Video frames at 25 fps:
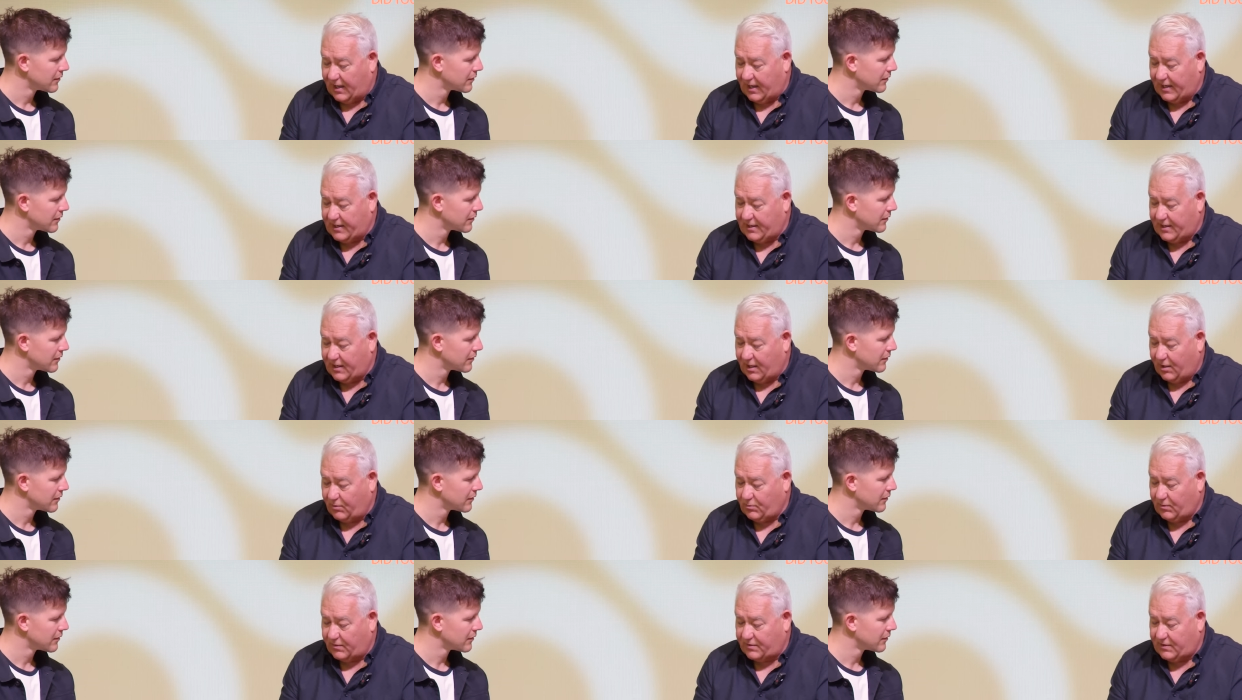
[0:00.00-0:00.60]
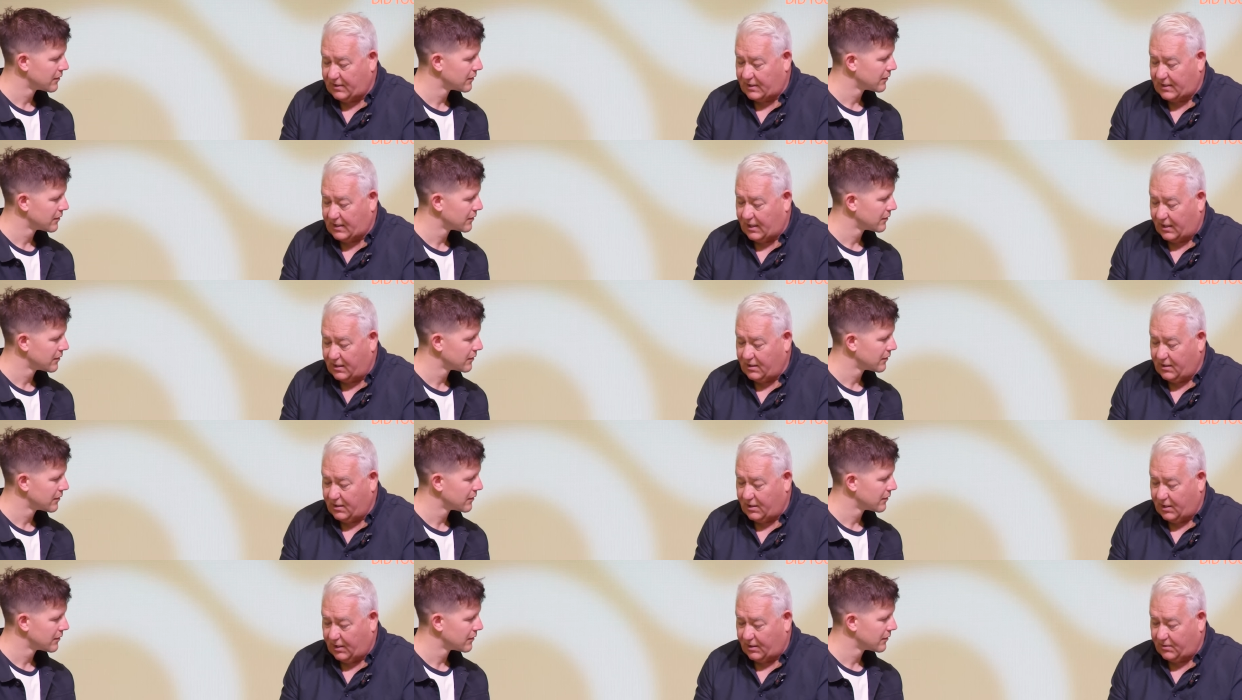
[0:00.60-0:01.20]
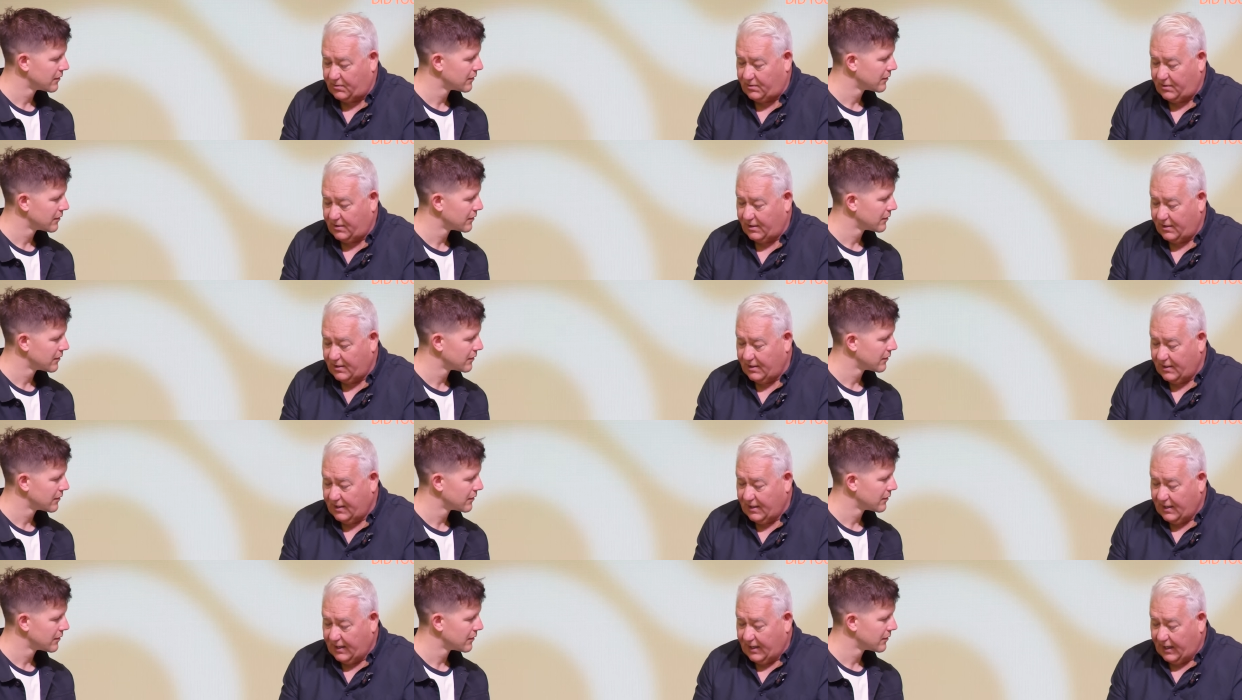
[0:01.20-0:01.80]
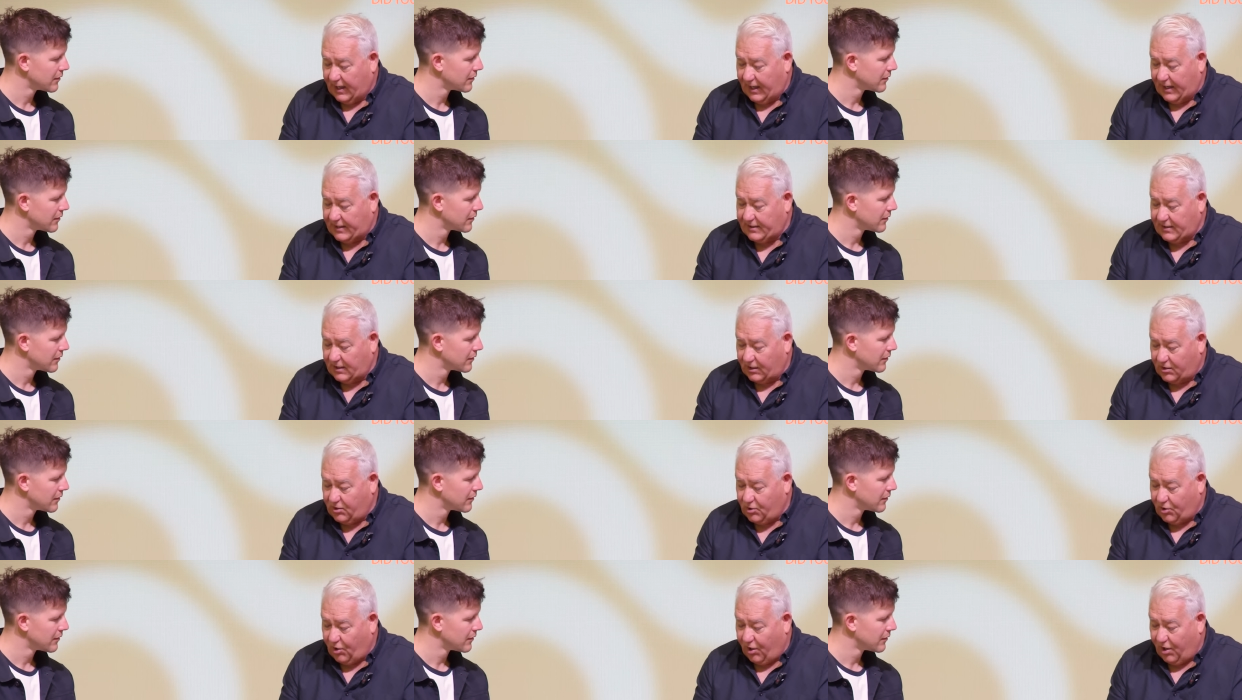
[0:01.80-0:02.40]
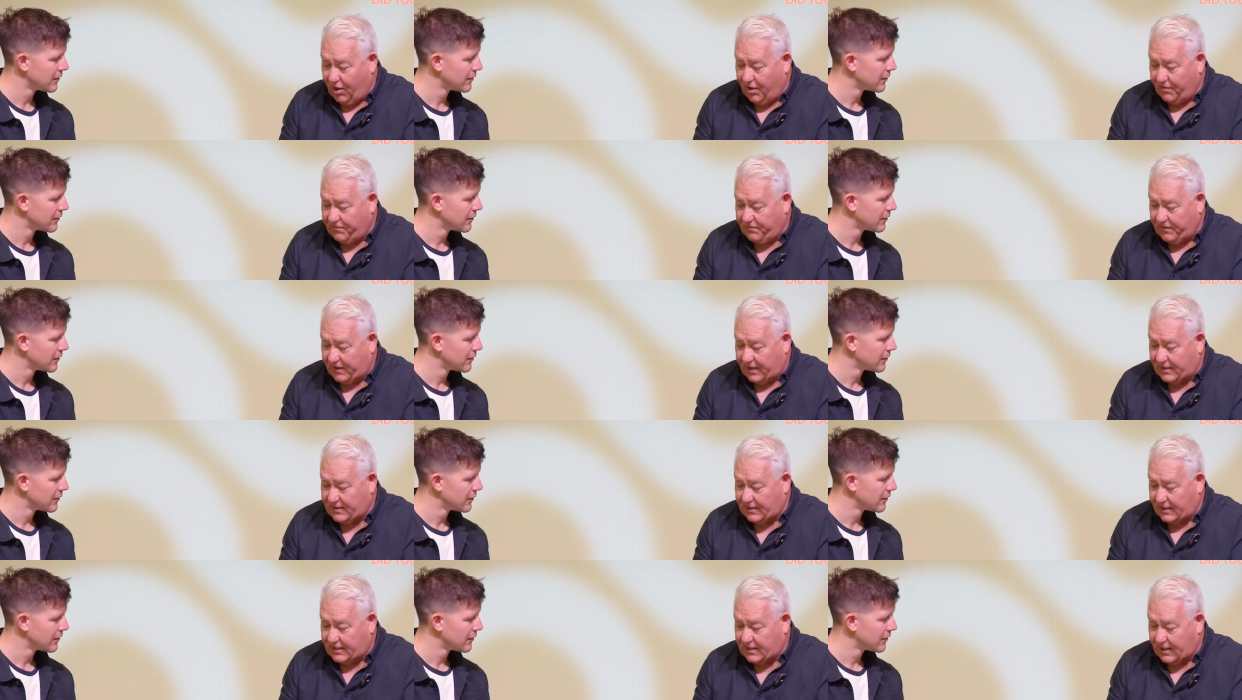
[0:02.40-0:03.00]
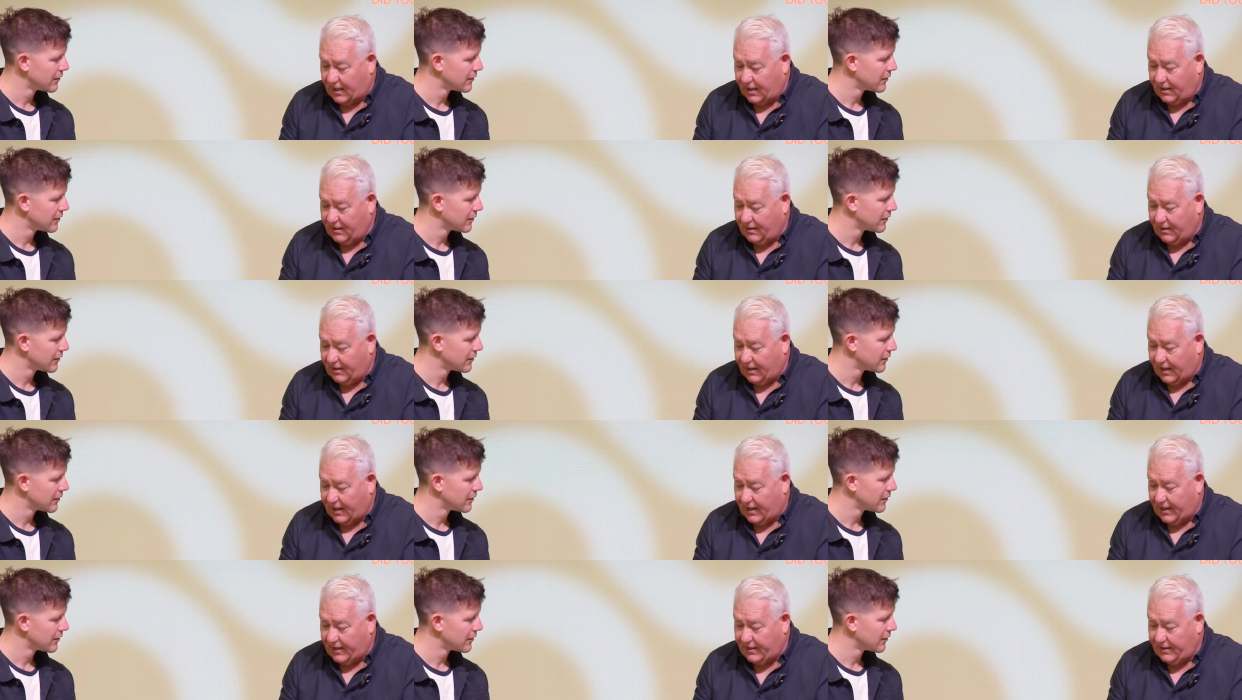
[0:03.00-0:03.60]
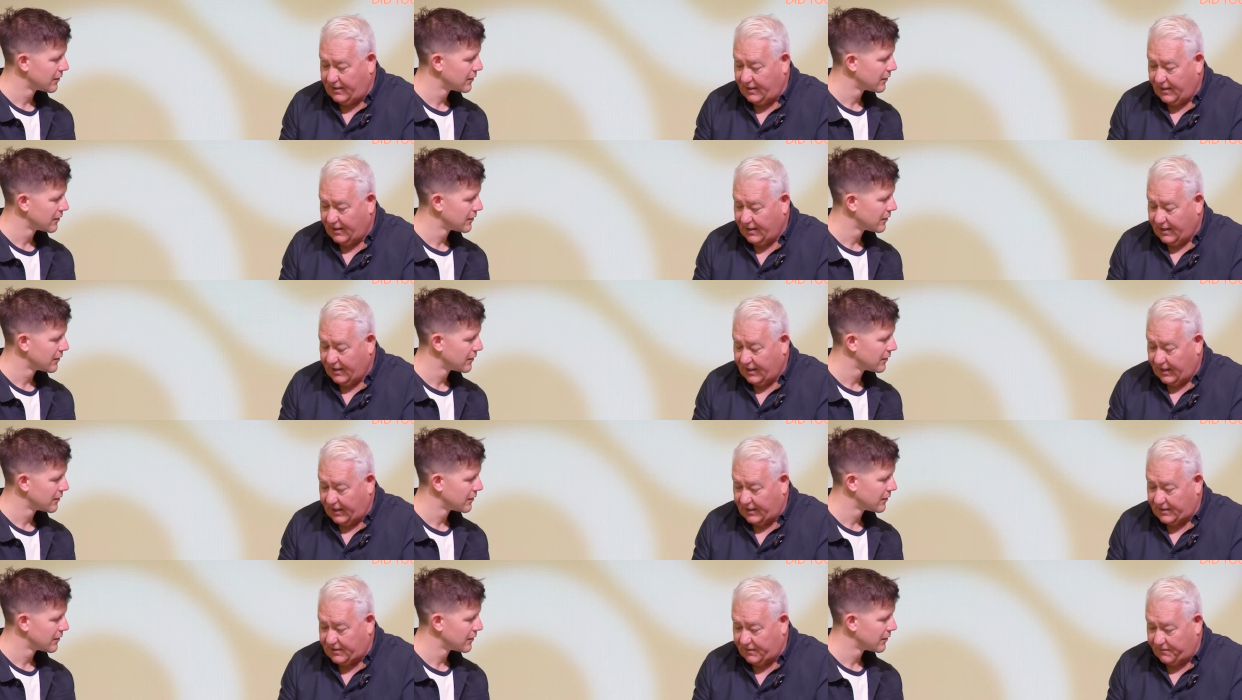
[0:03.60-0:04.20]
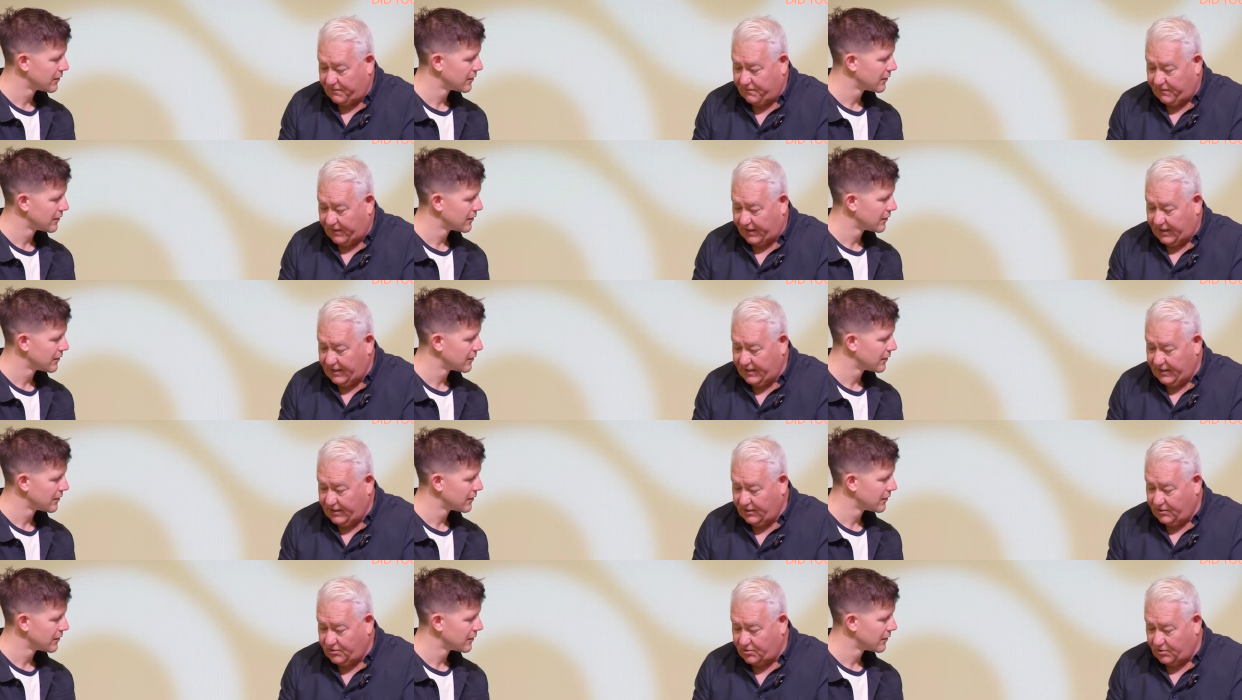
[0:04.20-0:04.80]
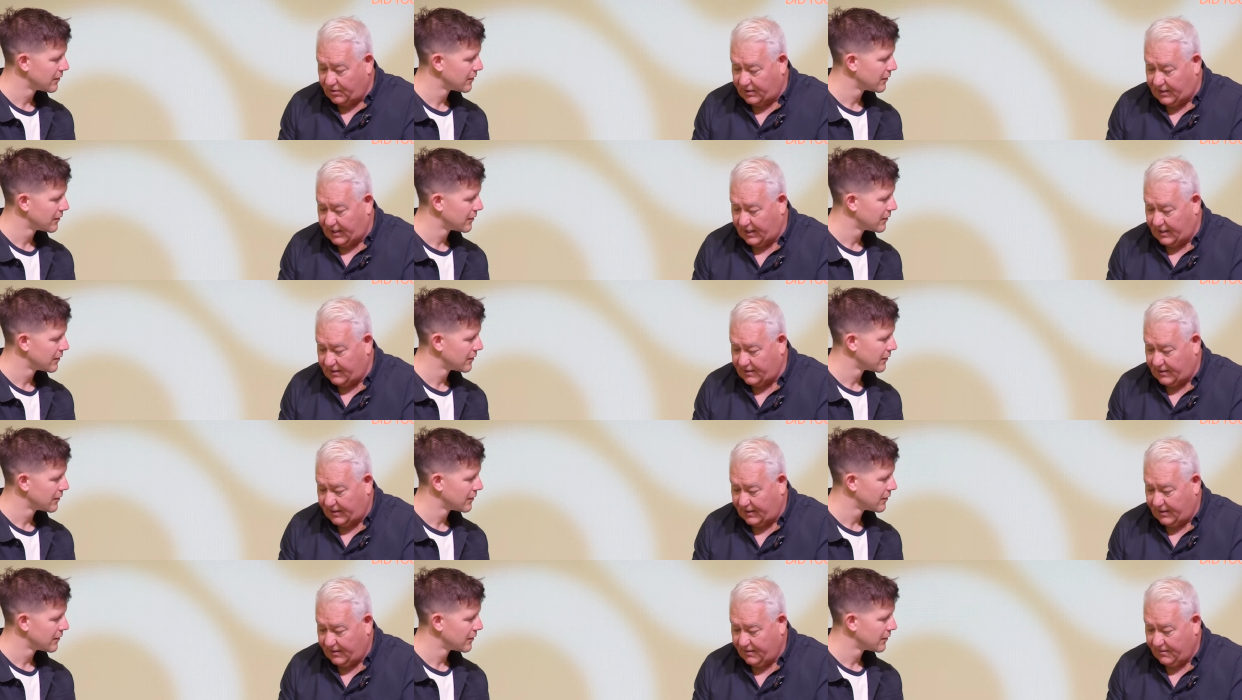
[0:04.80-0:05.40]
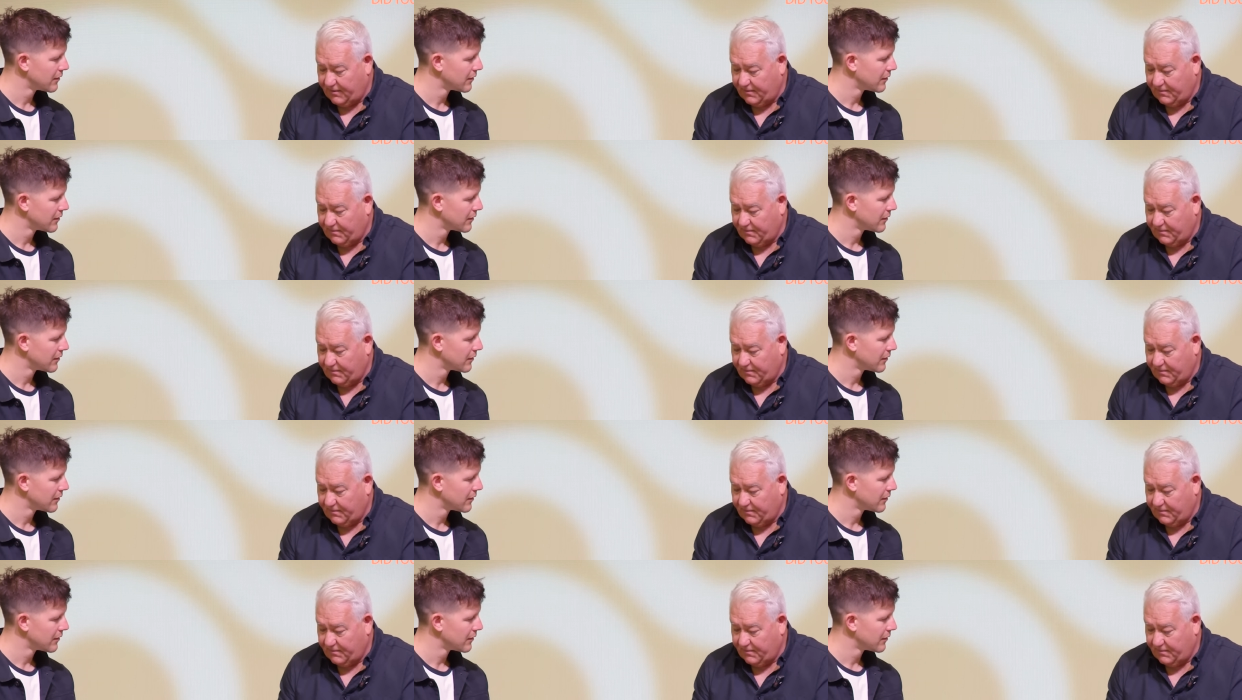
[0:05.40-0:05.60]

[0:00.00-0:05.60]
Speaker 1: lie down with the young goat, and the calf and the young lion and the fatling together.